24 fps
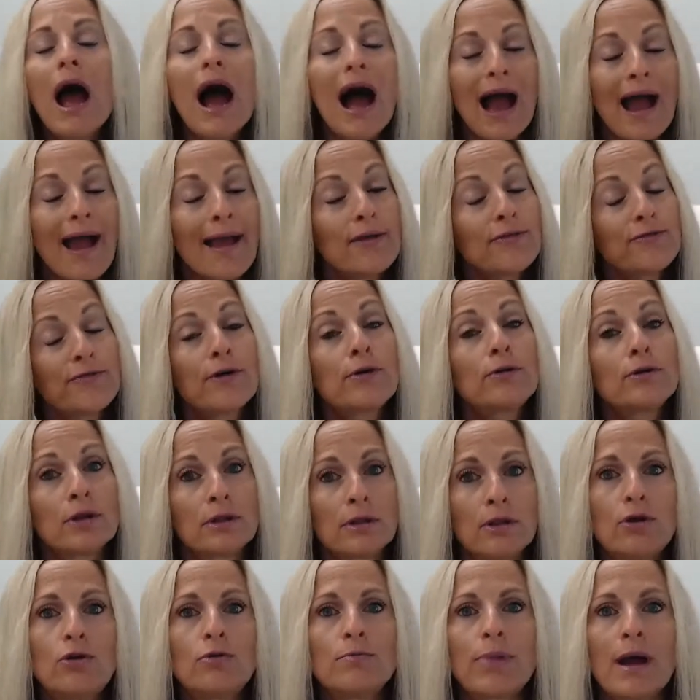I felt
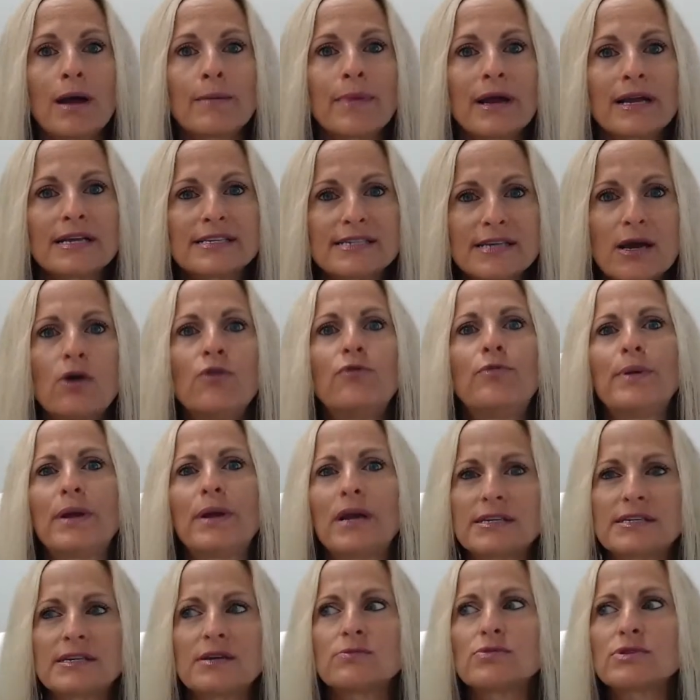alone by myself
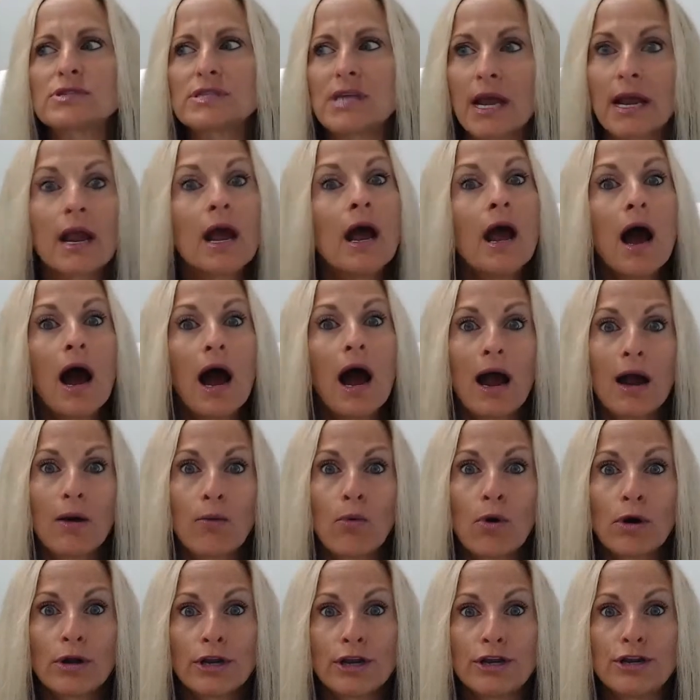because it was like I
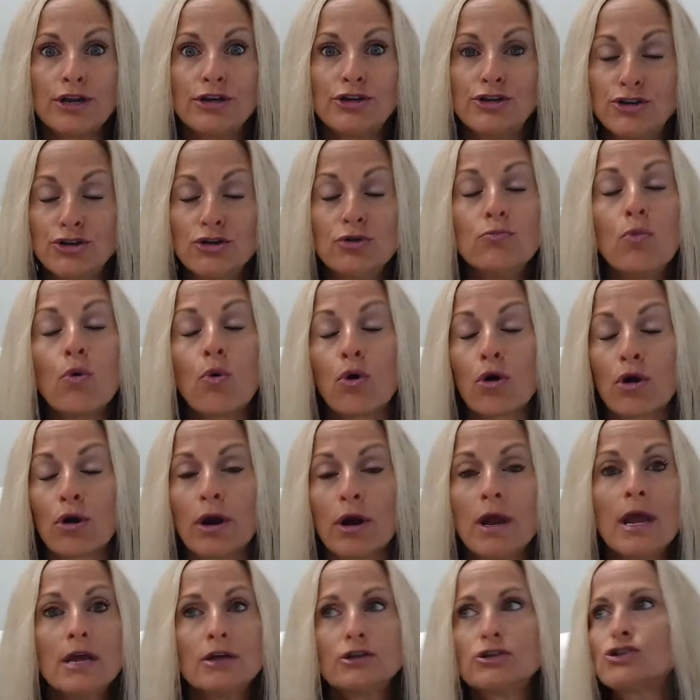wanted to do more,
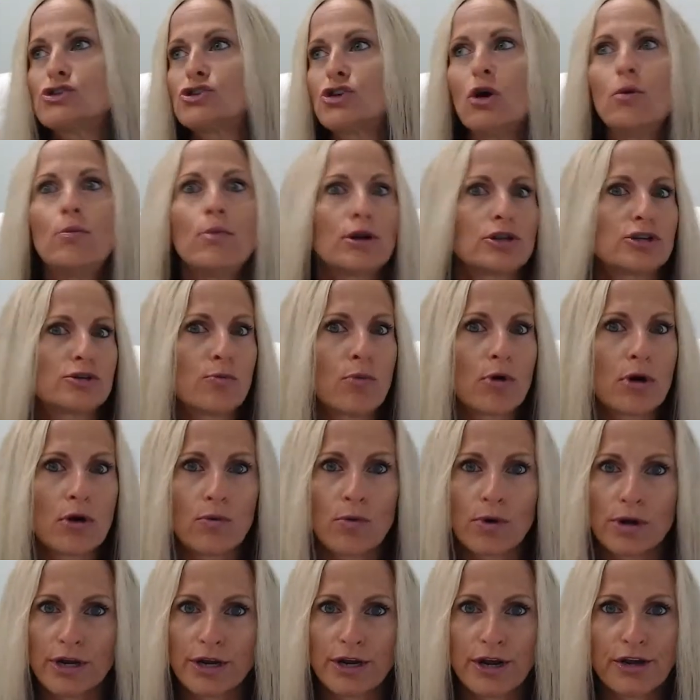so much more I
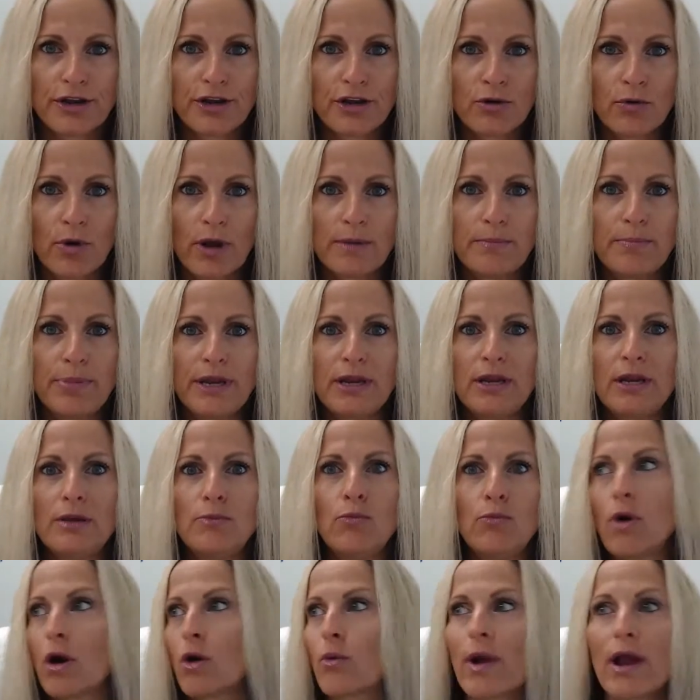wanted to do, and be
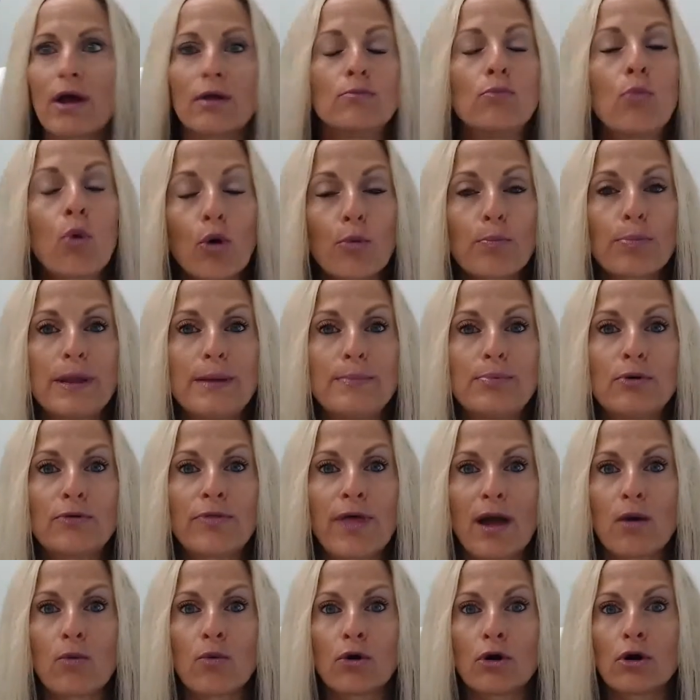around more people
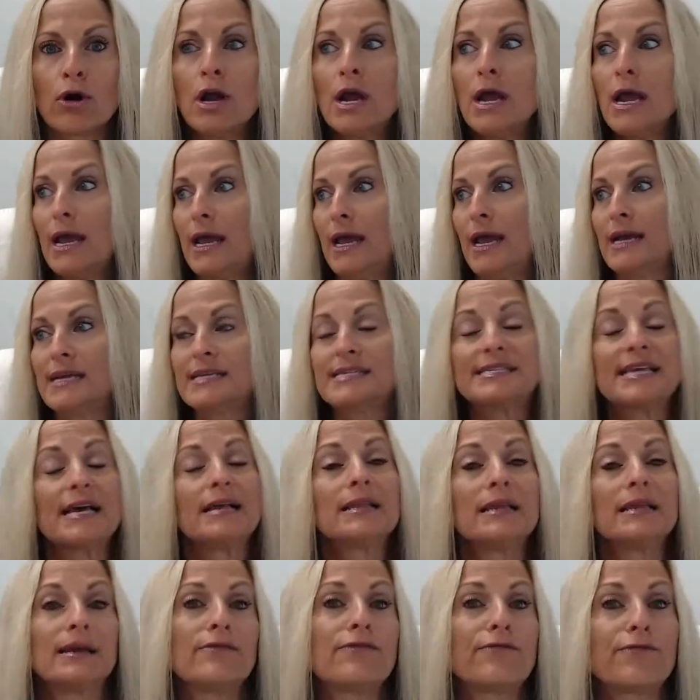that were
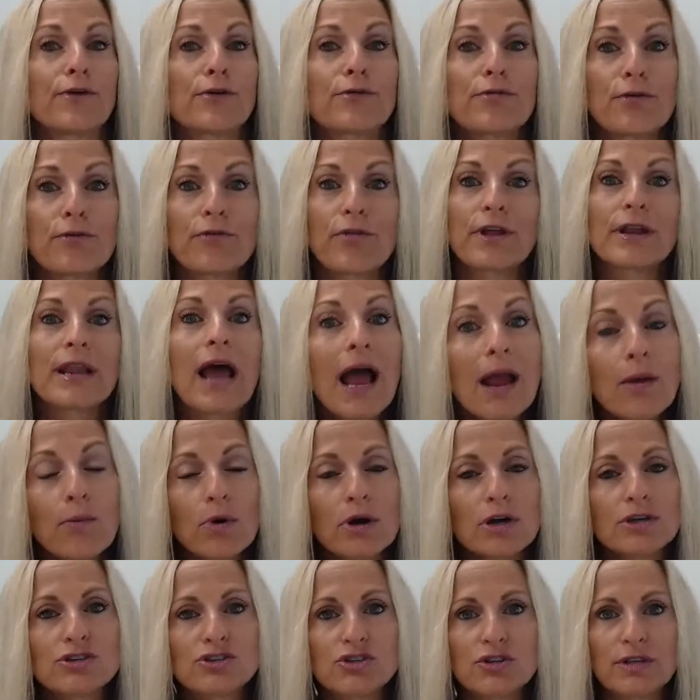excelling further than I
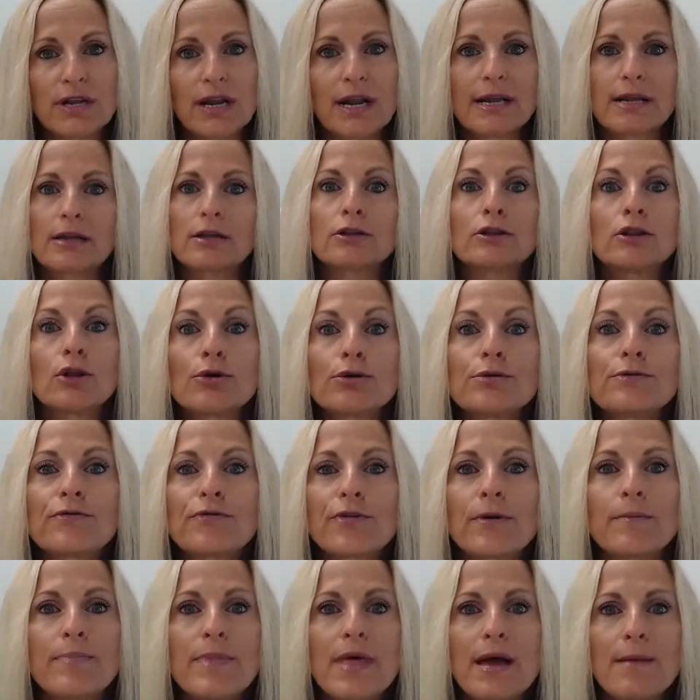was so that I could learn
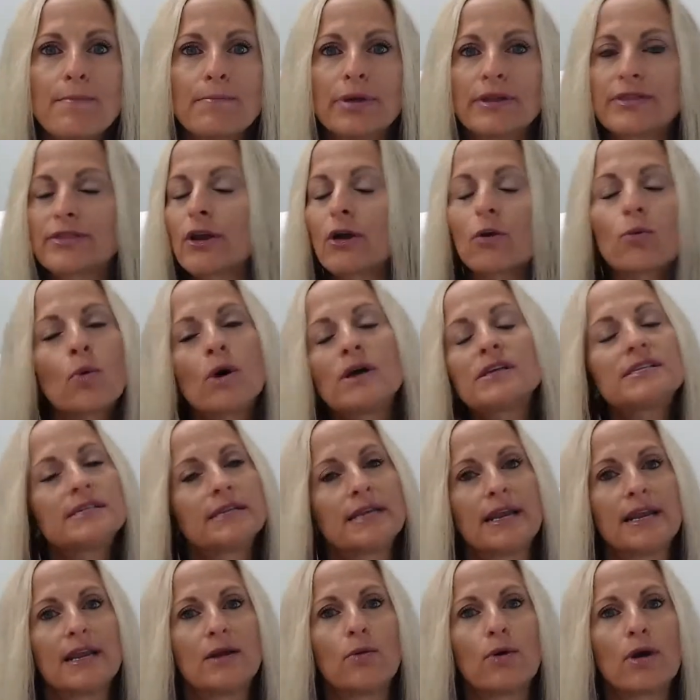from them. But there wasn't
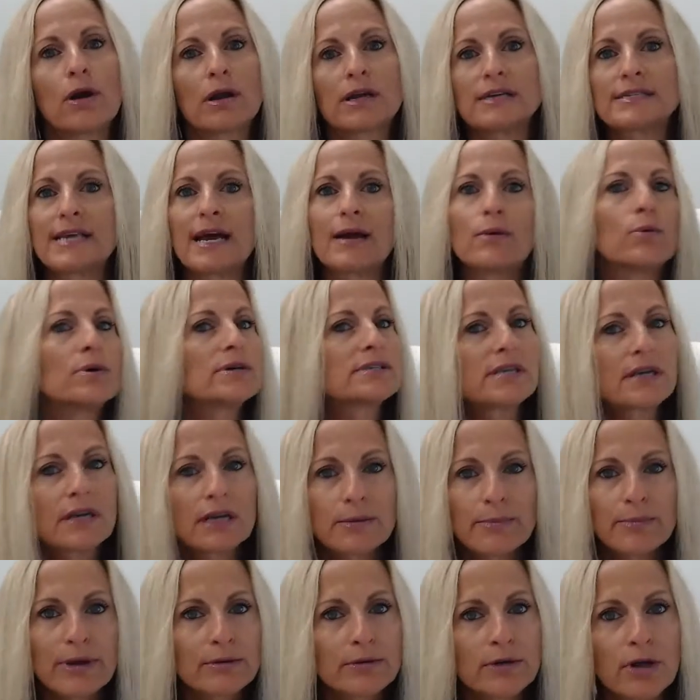anywhere because I wasn't going
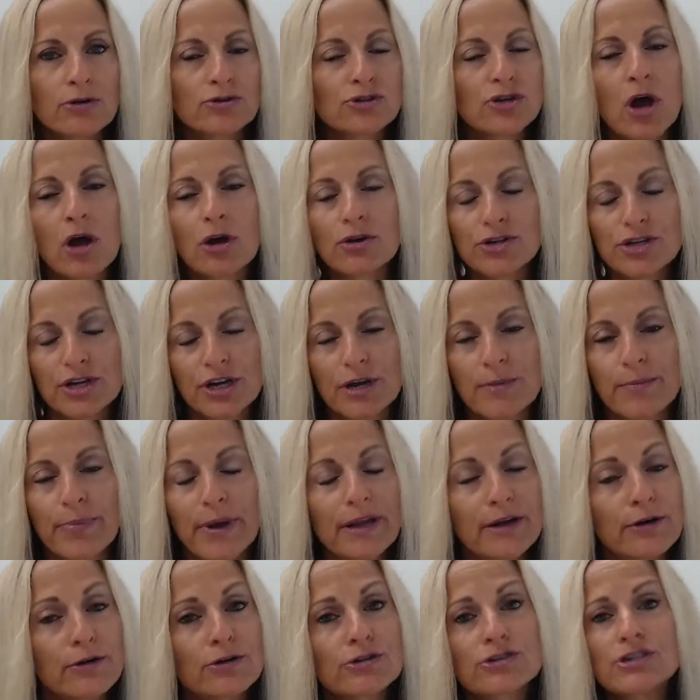to be able to go talk to
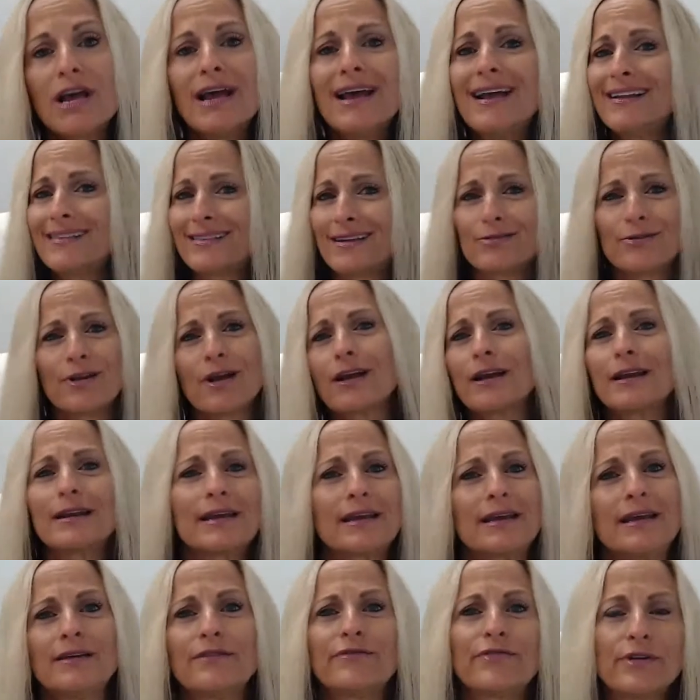competitors. They're not going to
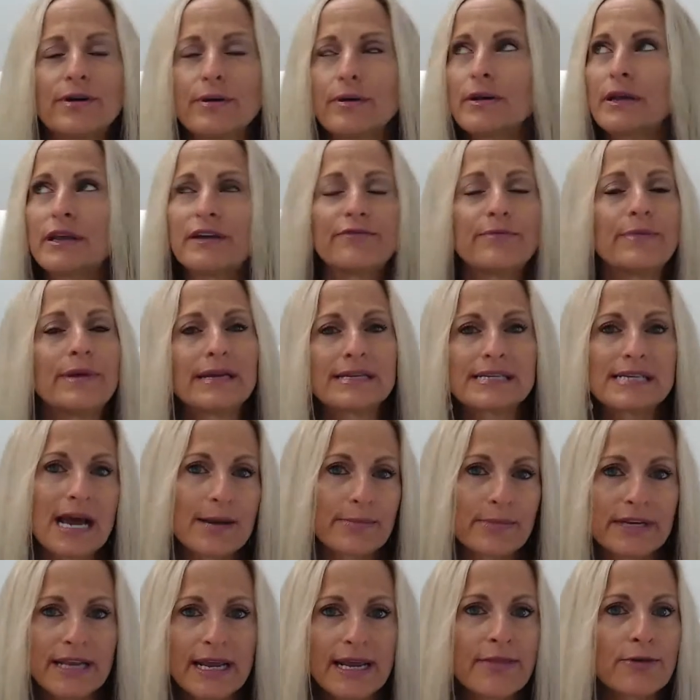give me a time
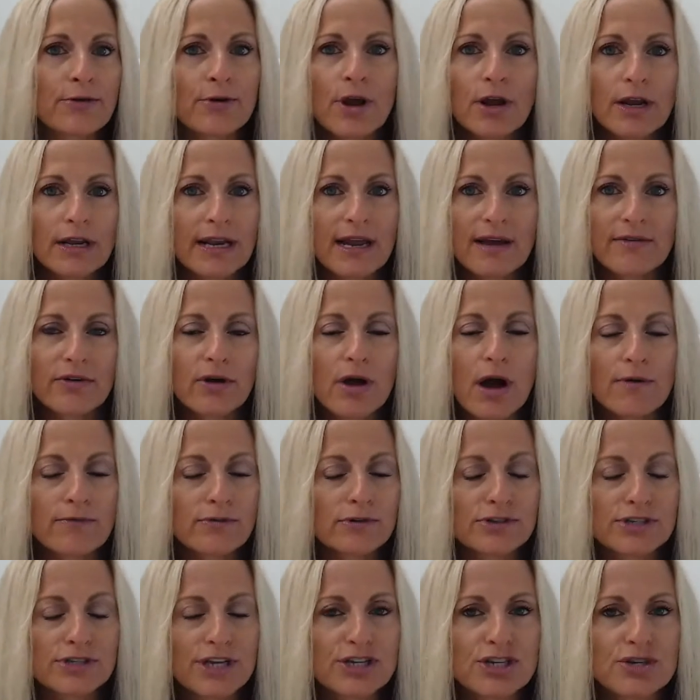of day. They're not going to have a
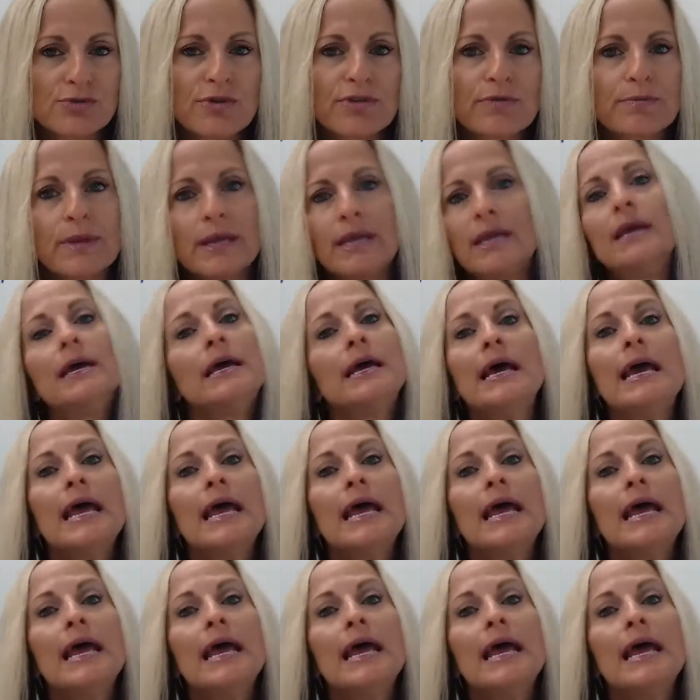conversation with me.